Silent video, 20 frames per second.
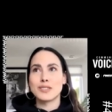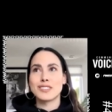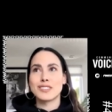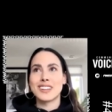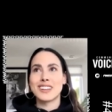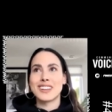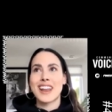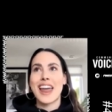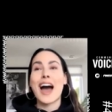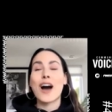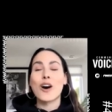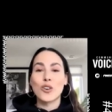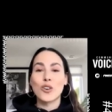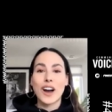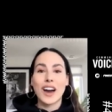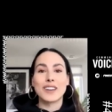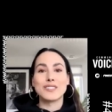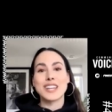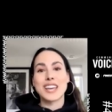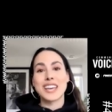now
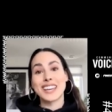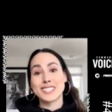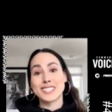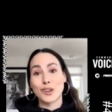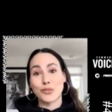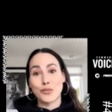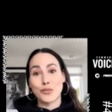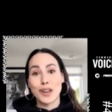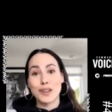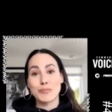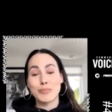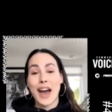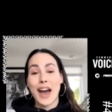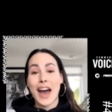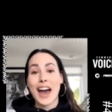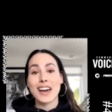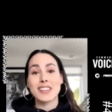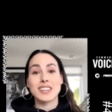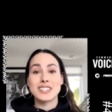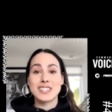kind of taking a different
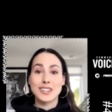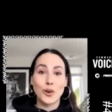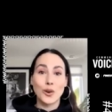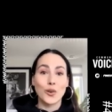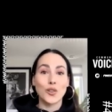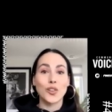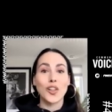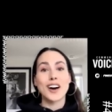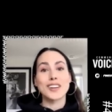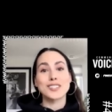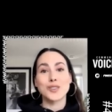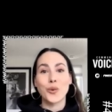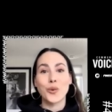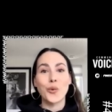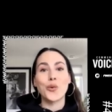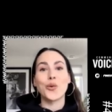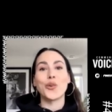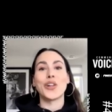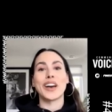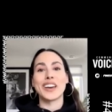path. I did go to law
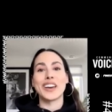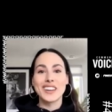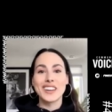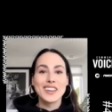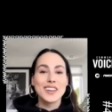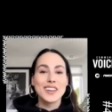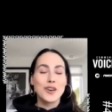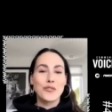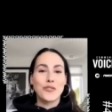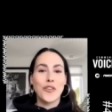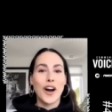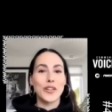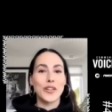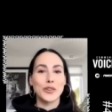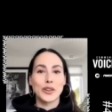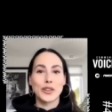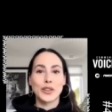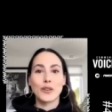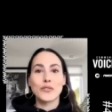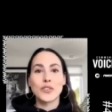school. I followed
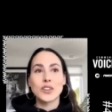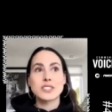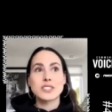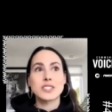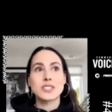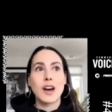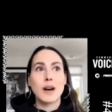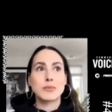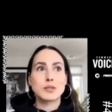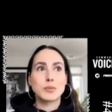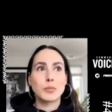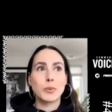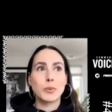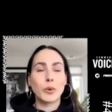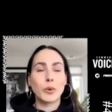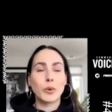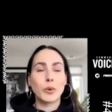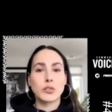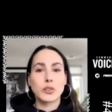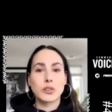in their footsteps. But what
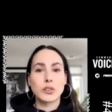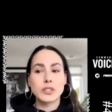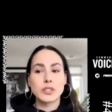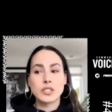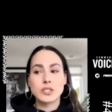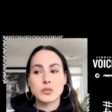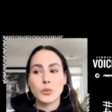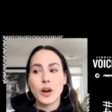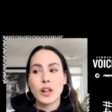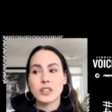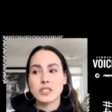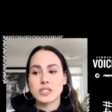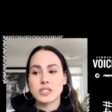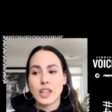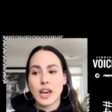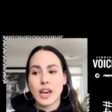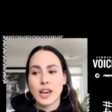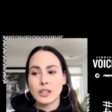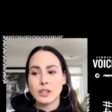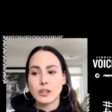I've learned as well is
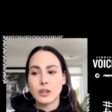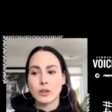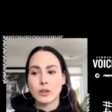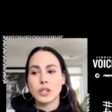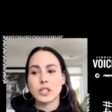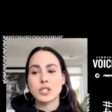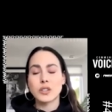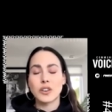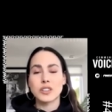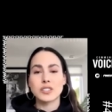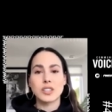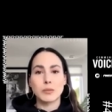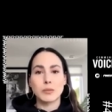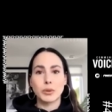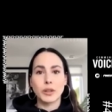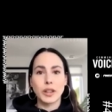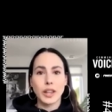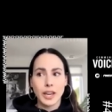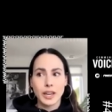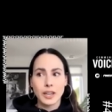that, you know, each of us can
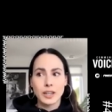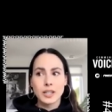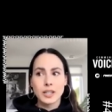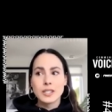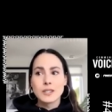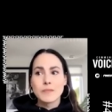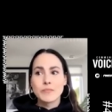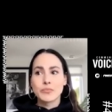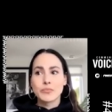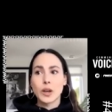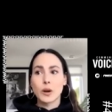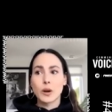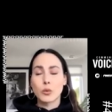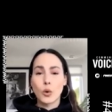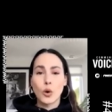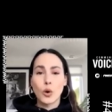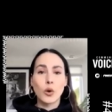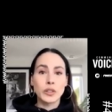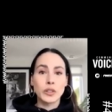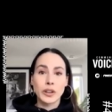play a
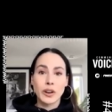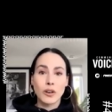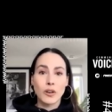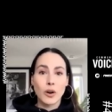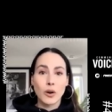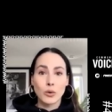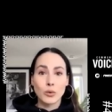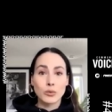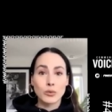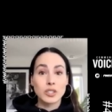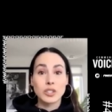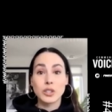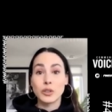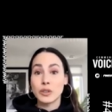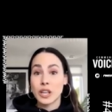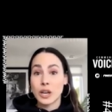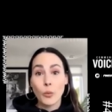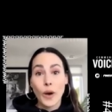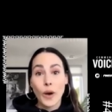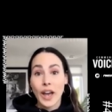role in our own
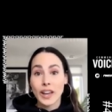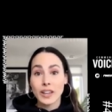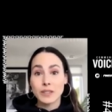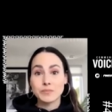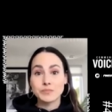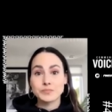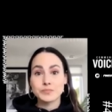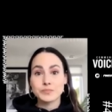unique way.